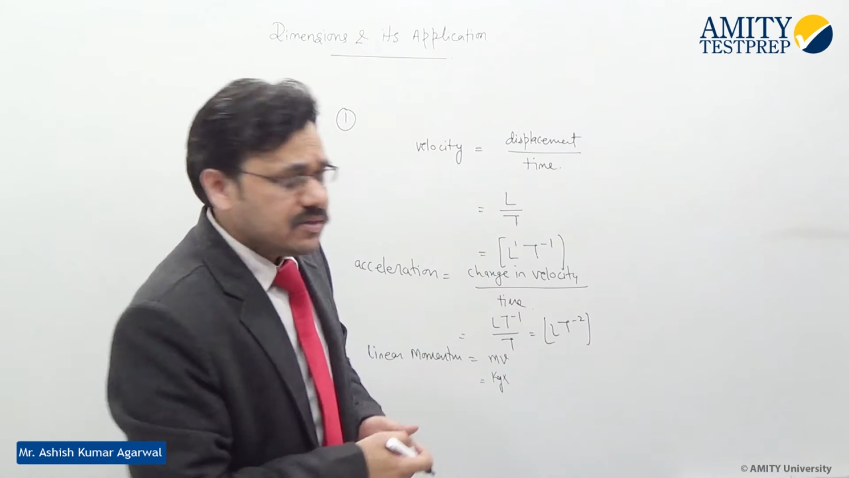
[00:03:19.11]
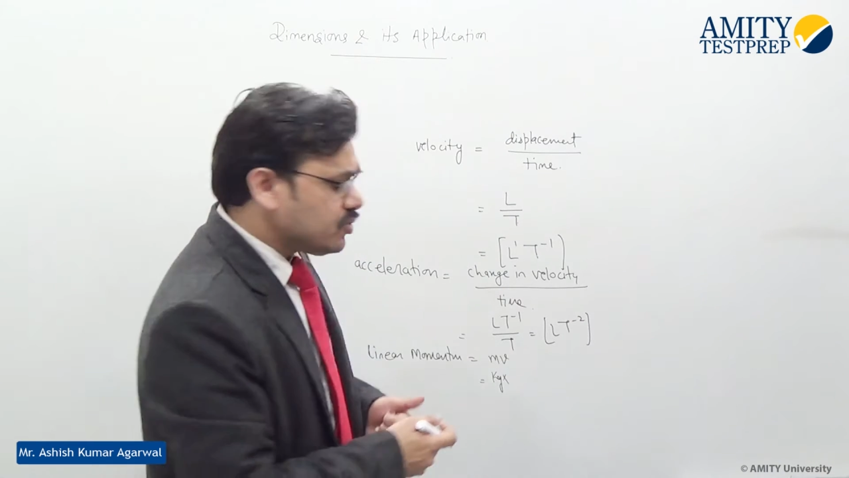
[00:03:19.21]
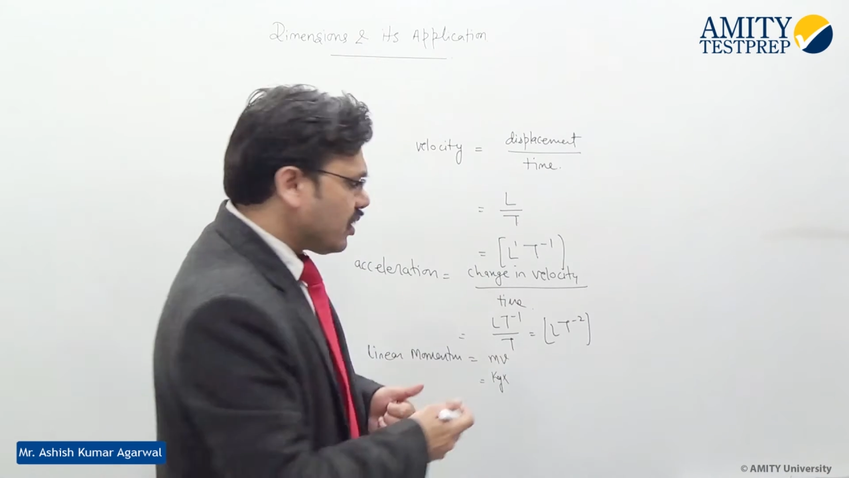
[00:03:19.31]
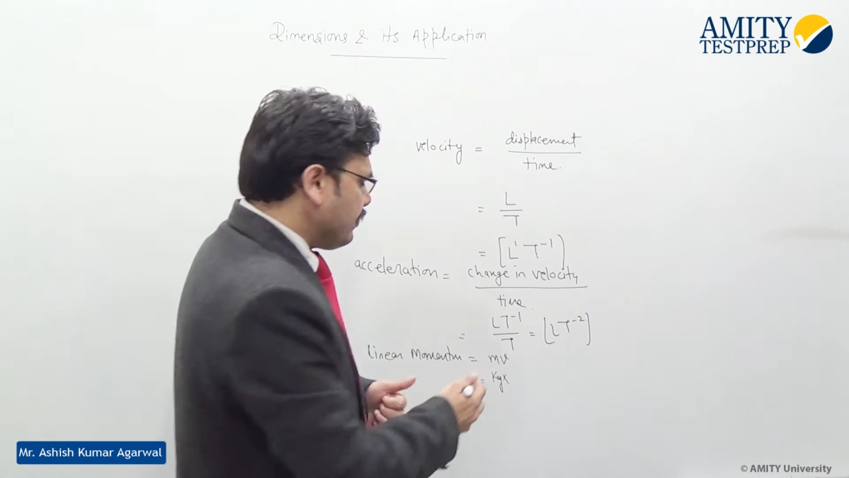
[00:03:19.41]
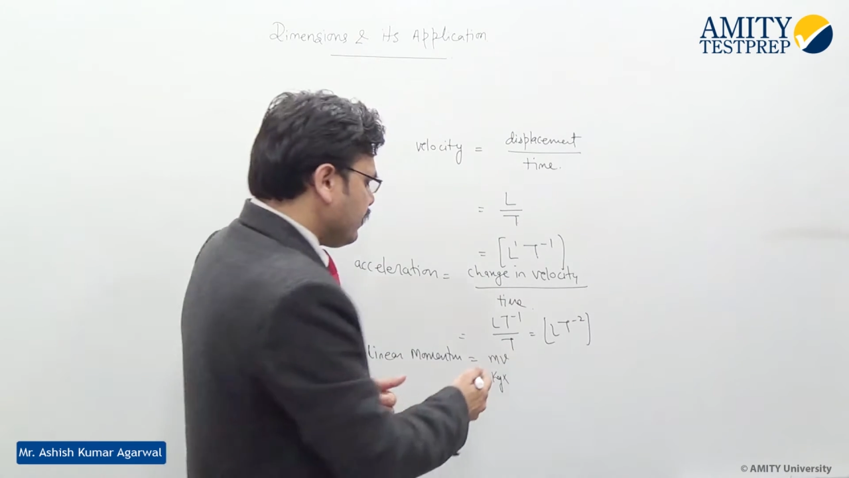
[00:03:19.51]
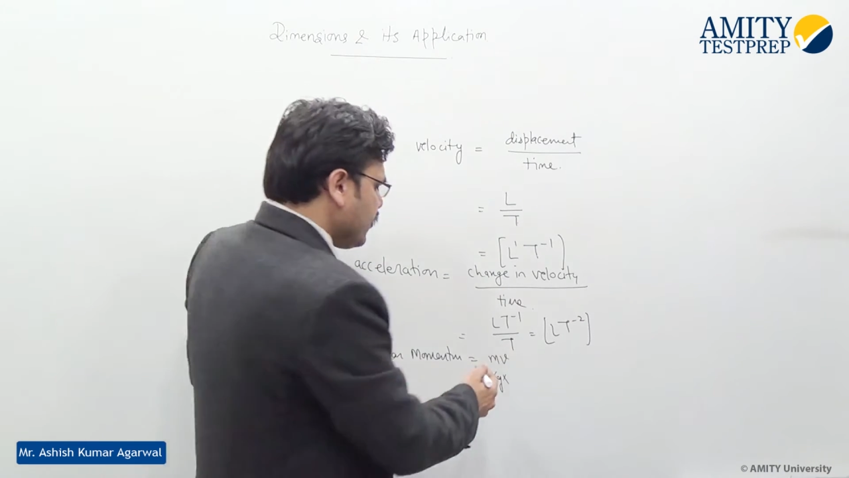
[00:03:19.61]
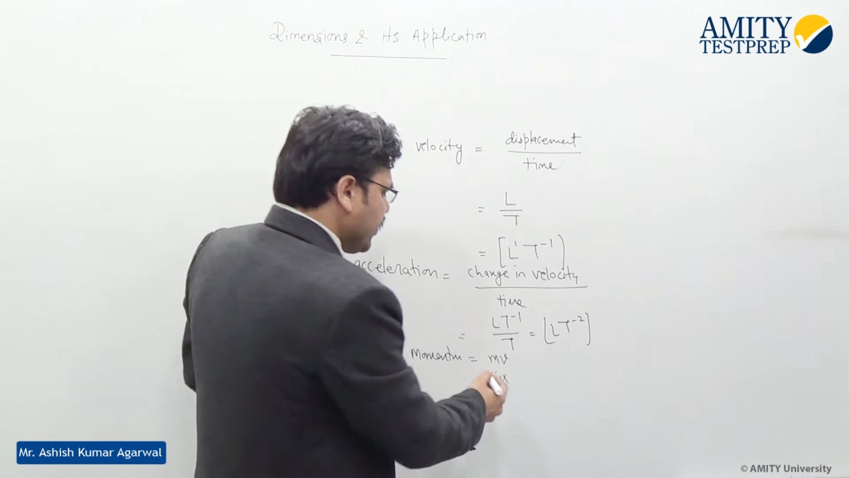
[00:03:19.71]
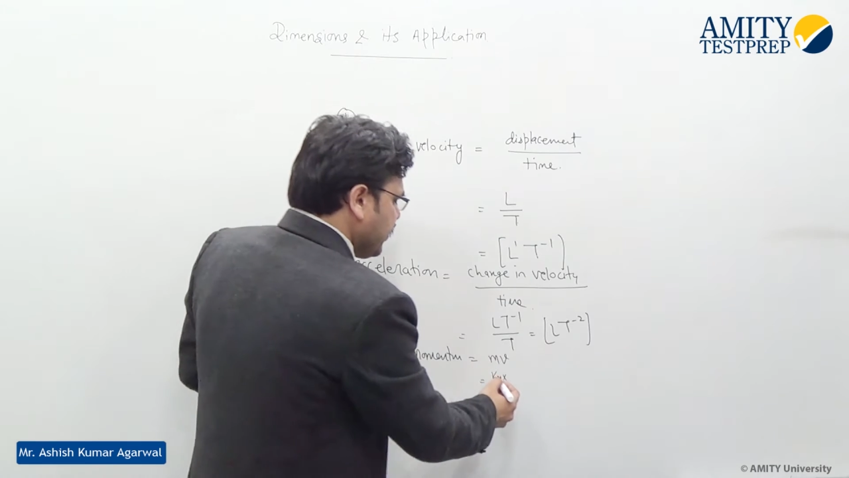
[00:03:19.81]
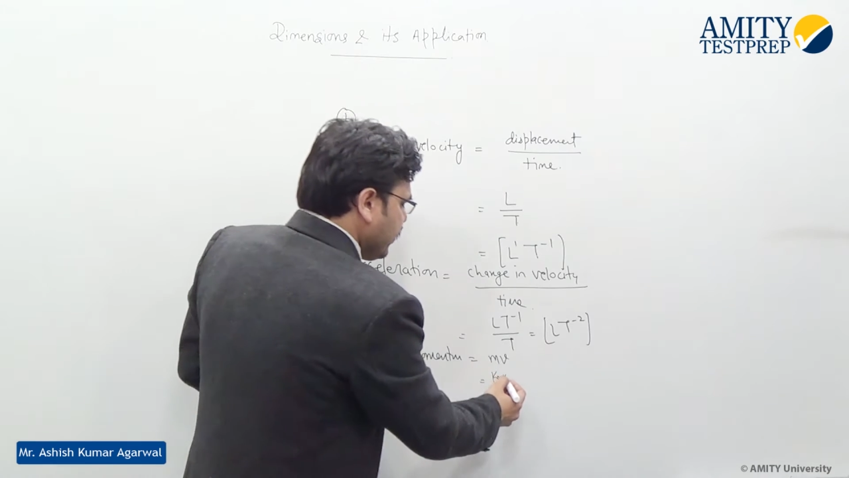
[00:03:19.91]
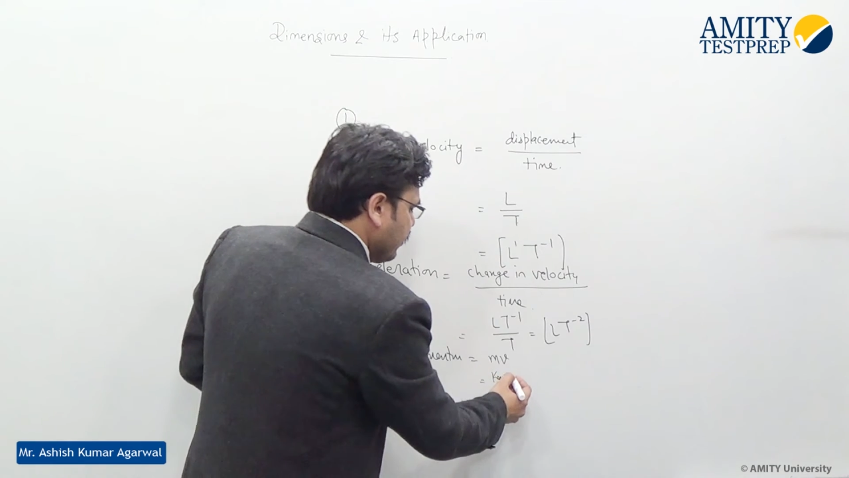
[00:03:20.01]
So I am
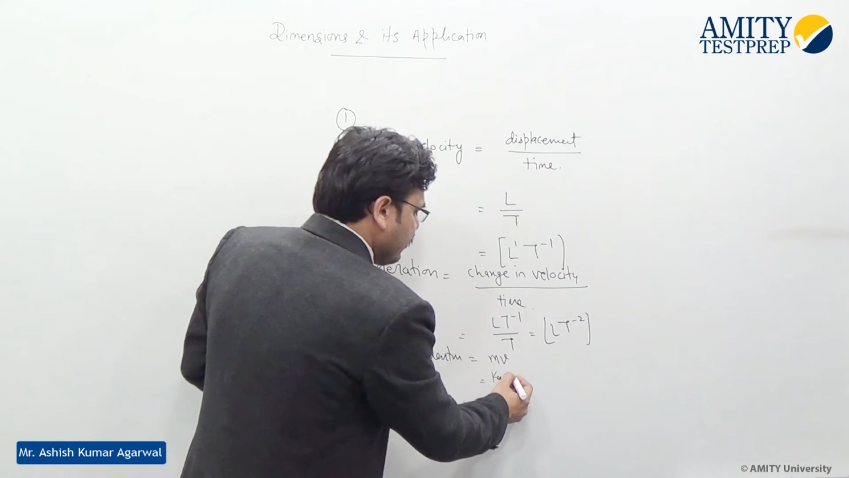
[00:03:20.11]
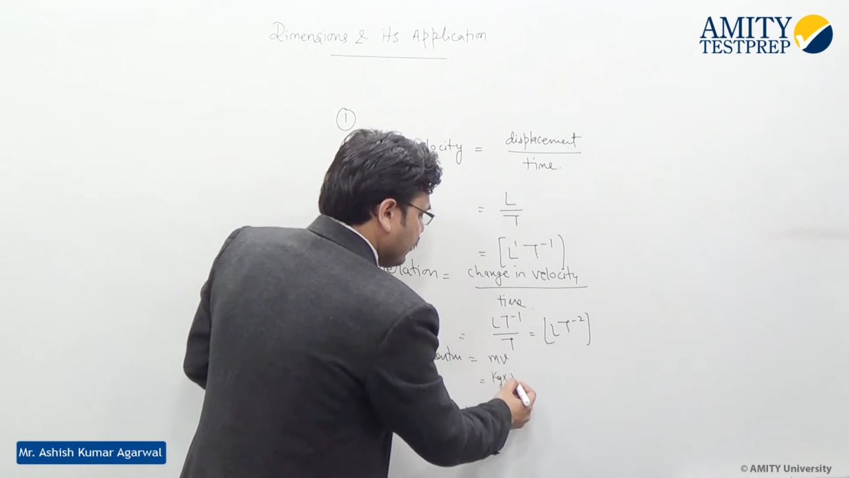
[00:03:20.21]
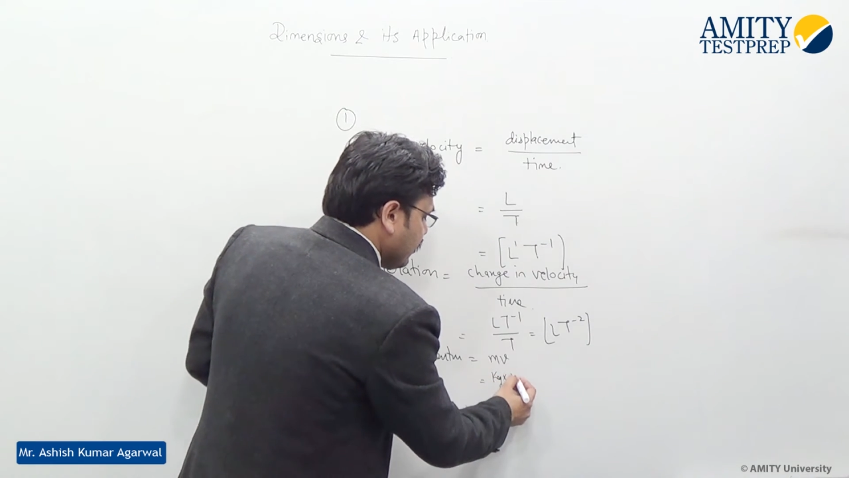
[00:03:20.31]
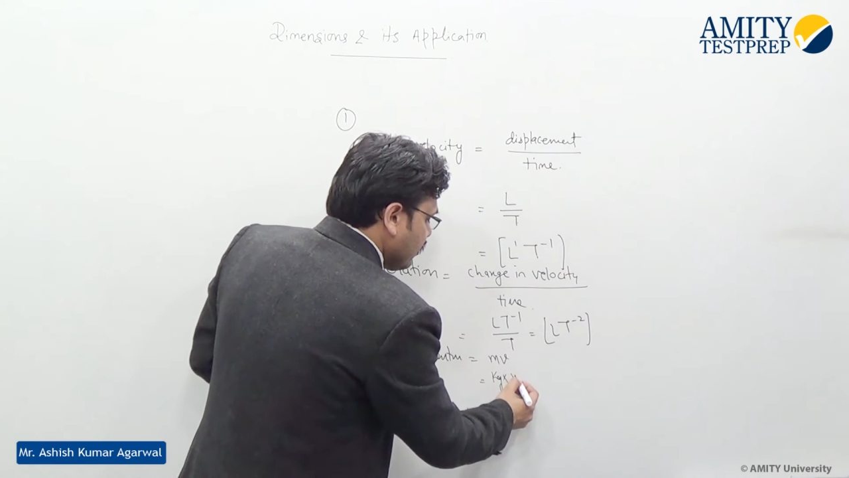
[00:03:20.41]
writing here